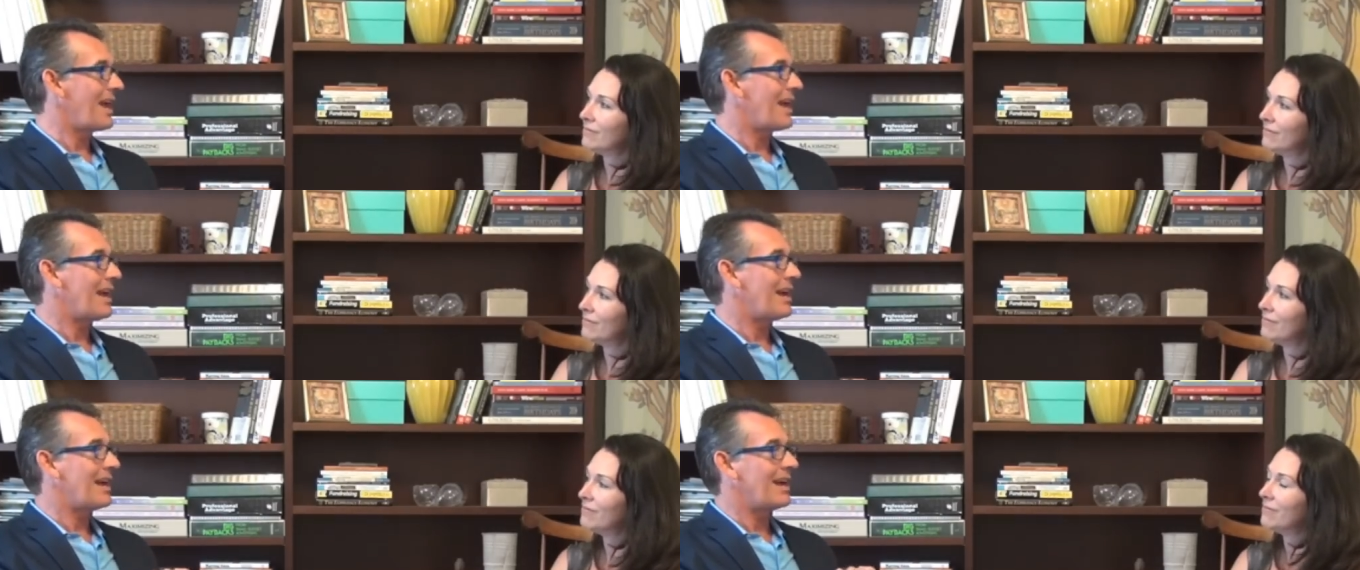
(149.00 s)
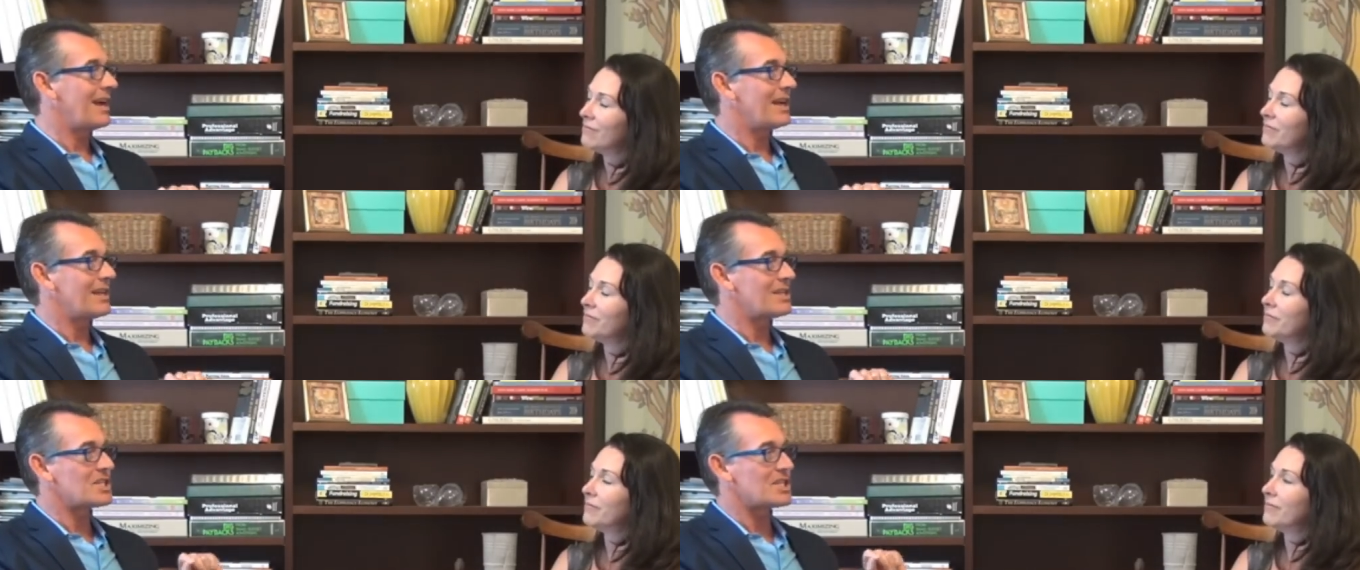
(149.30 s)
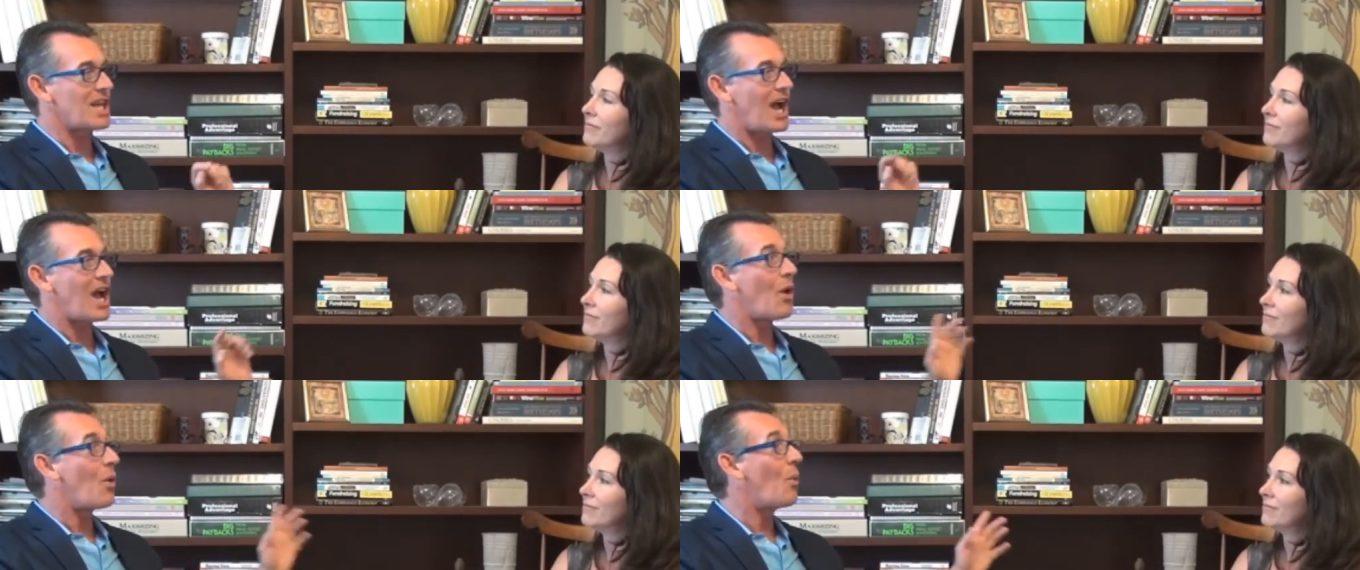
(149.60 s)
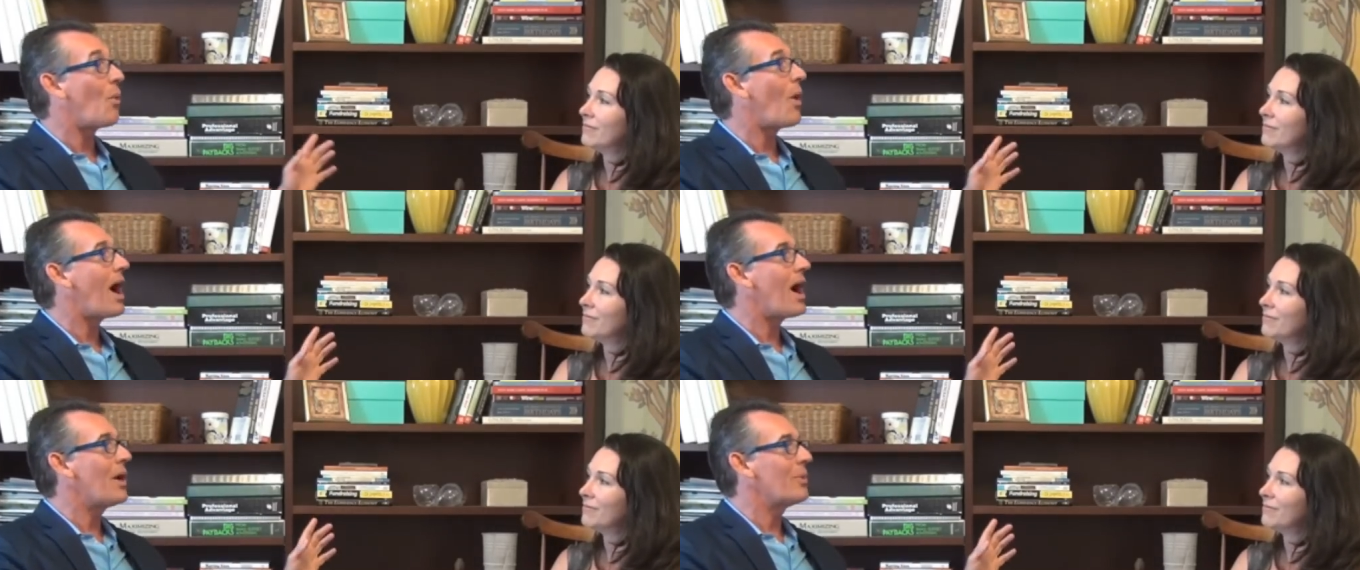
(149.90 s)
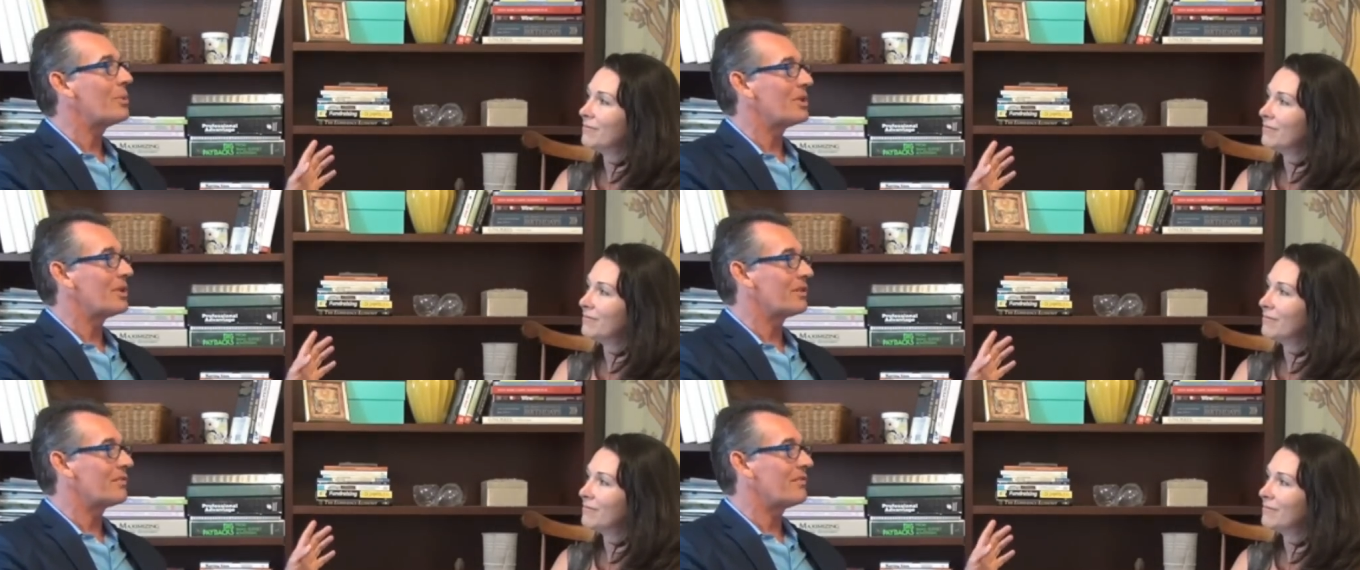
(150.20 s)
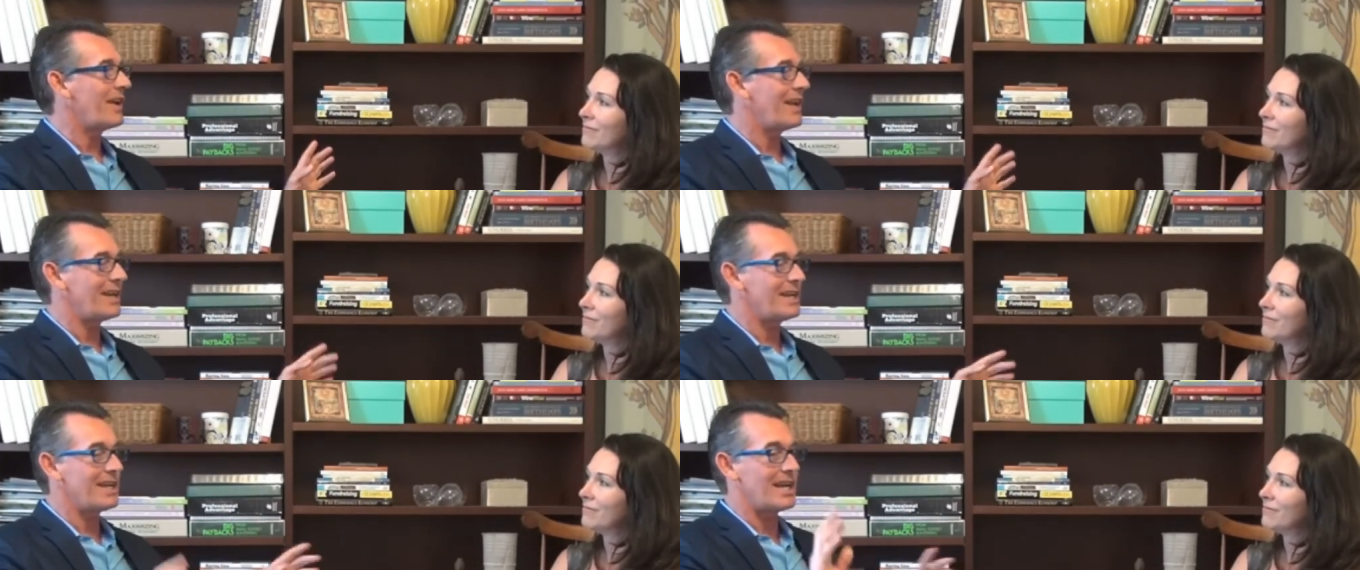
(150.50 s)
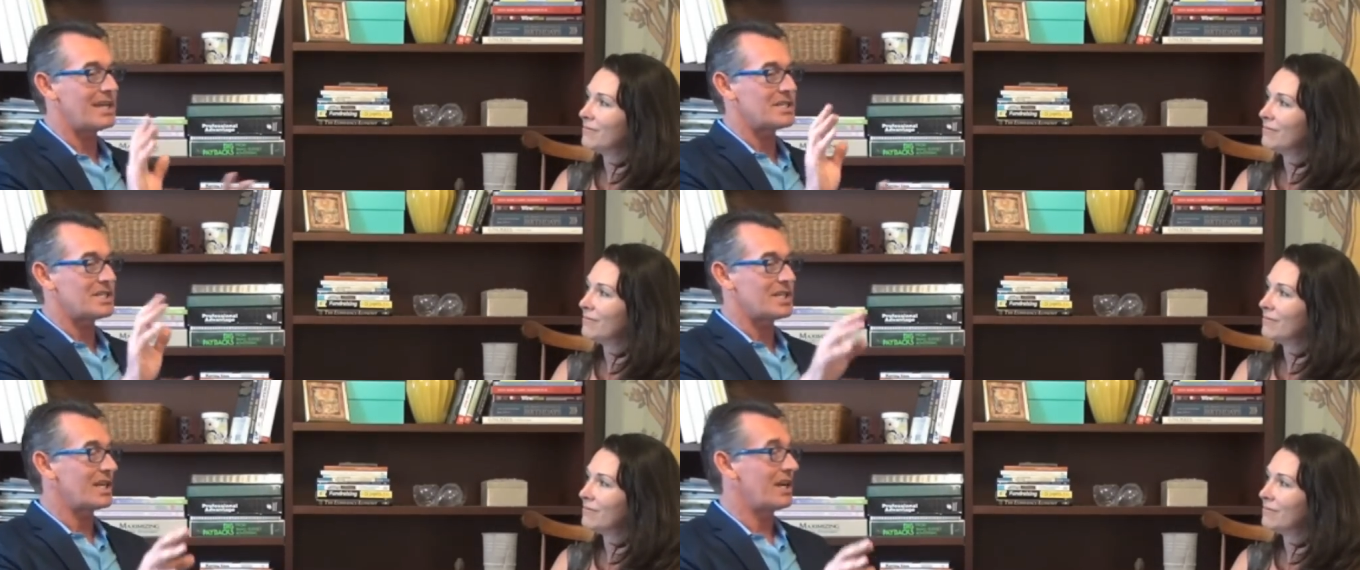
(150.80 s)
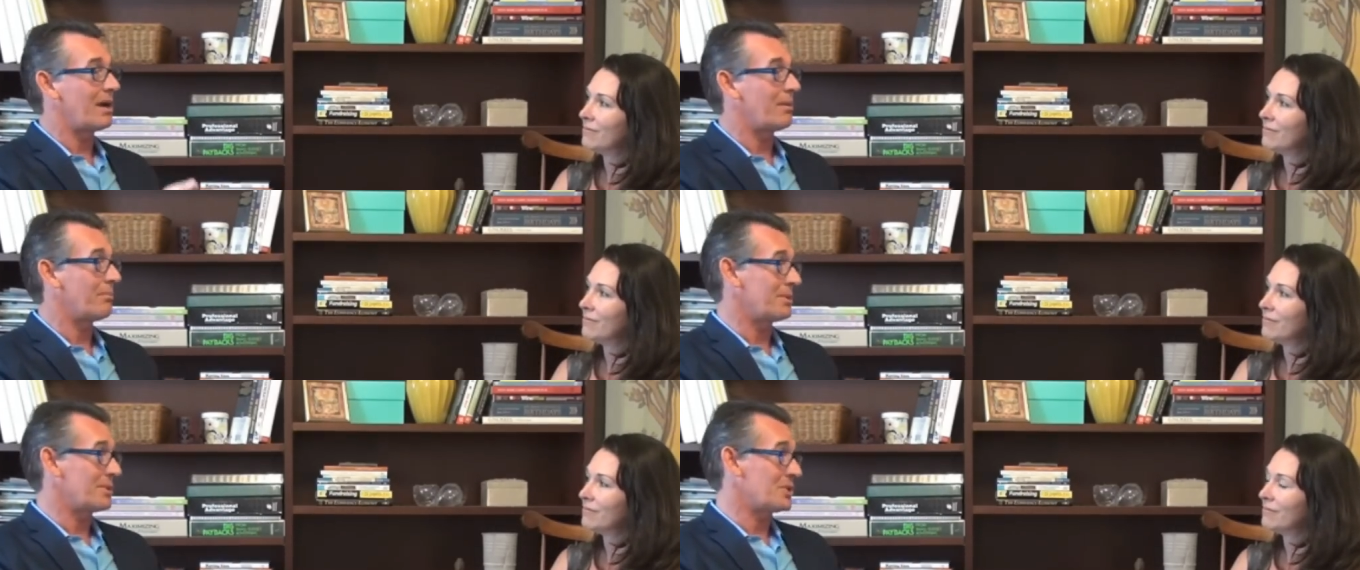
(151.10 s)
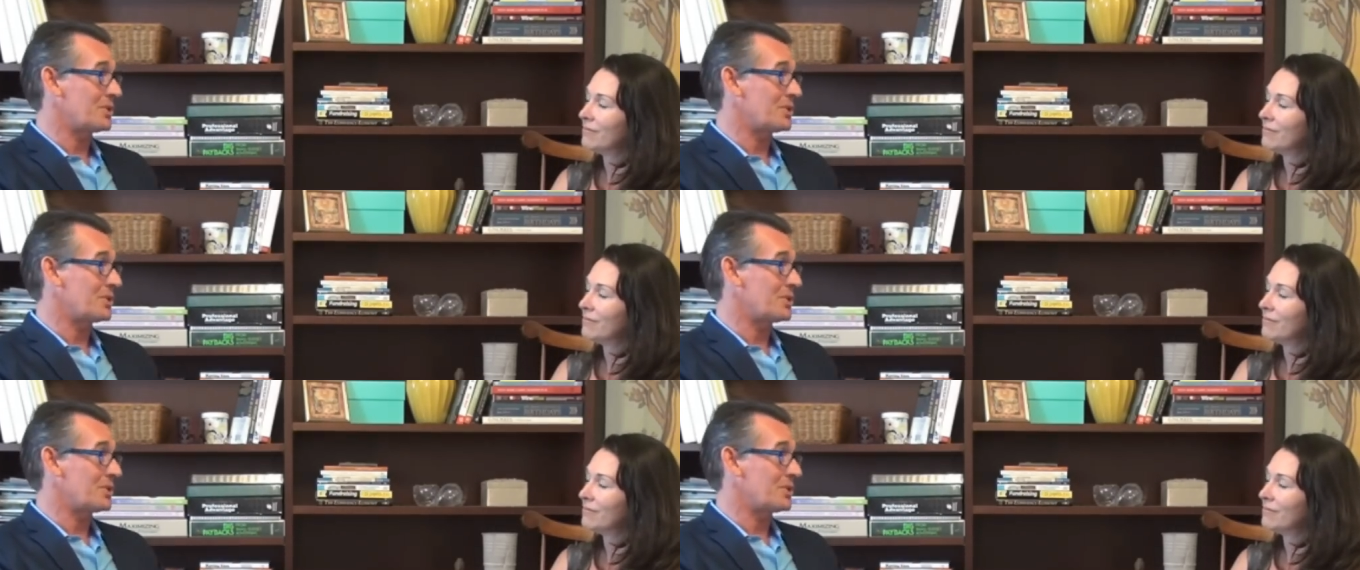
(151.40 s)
Speaker 1: and style Y would look fantastic on